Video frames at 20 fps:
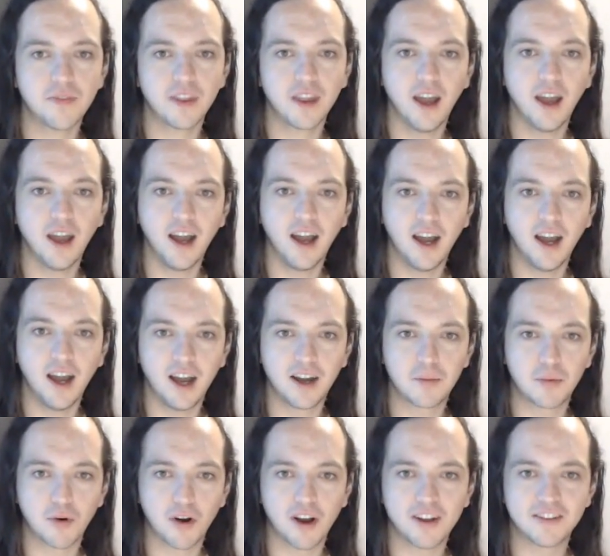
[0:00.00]

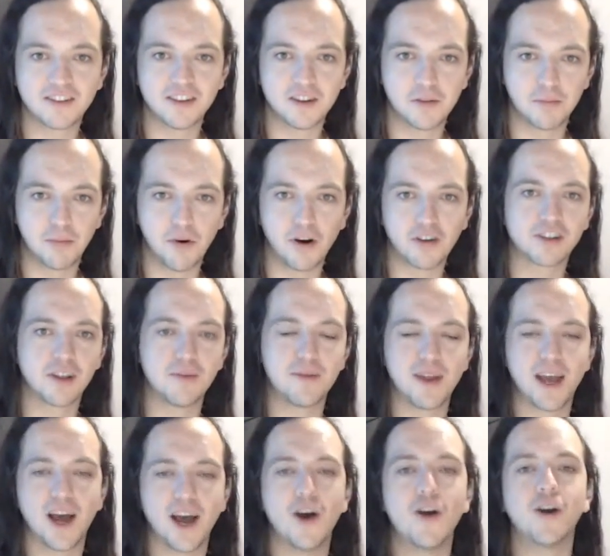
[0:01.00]
Brian said the boss let me
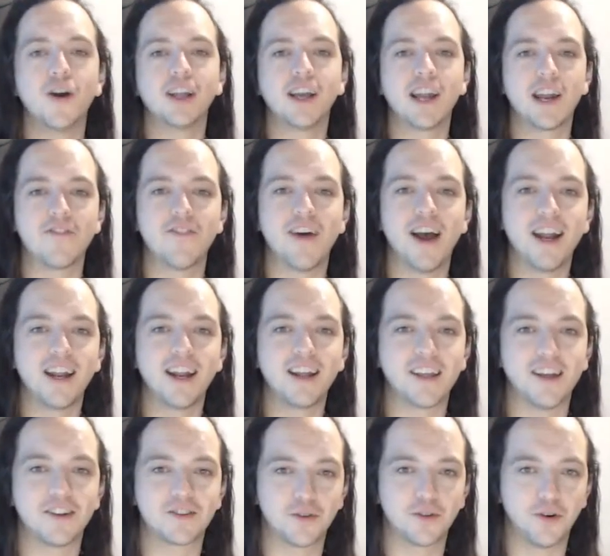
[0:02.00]
out early and he made it.
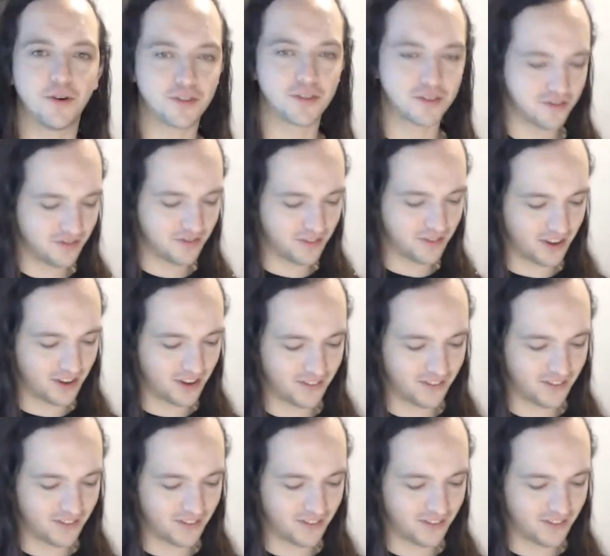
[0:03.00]
That's awesome.